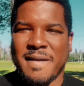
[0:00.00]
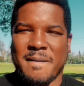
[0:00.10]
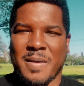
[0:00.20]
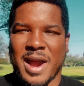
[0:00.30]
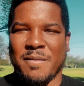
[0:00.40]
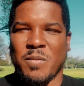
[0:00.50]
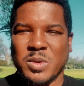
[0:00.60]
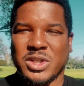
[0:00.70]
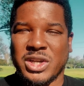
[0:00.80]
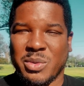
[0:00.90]
Right? Real
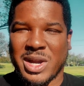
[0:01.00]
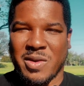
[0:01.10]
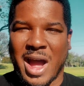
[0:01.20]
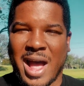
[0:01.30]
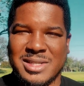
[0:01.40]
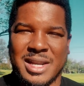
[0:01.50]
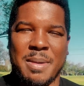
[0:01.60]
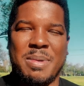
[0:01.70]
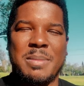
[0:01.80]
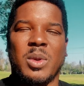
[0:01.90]
genuine curiosity.
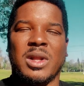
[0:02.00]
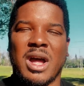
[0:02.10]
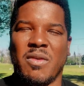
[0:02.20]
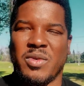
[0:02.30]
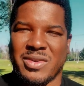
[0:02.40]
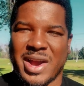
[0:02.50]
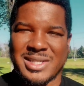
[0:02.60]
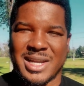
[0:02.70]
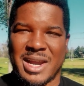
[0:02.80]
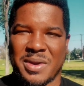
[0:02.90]
And people love when you're
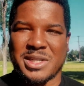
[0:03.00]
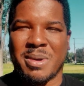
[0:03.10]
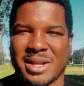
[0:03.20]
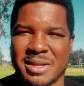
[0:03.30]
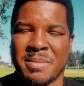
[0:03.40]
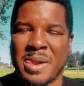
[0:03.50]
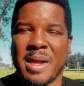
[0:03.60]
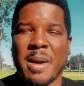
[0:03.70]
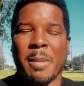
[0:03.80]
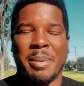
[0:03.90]
actually curious about them.
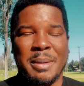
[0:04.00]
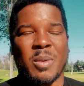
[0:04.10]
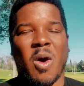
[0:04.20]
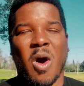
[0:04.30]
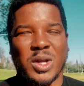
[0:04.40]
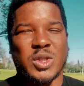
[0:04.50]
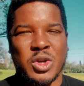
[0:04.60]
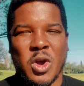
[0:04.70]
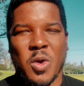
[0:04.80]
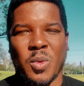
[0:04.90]
But people also
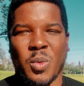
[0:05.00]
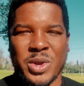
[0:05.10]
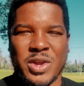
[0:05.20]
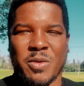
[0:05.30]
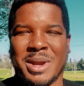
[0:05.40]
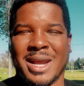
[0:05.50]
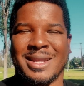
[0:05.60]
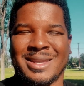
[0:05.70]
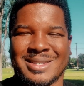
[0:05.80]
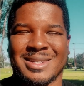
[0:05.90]
know when you're
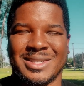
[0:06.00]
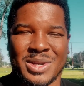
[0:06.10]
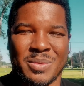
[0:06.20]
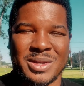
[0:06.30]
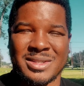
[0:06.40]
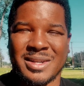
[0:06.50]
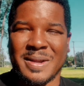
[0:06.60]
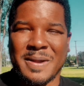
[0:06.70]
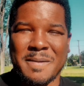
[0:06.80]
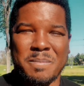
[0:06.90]
being disingenuous,
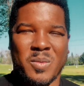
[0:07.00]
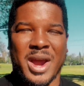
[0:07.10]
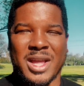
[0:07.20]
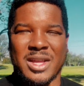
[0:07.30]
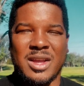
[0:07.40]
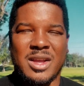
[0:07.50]
right?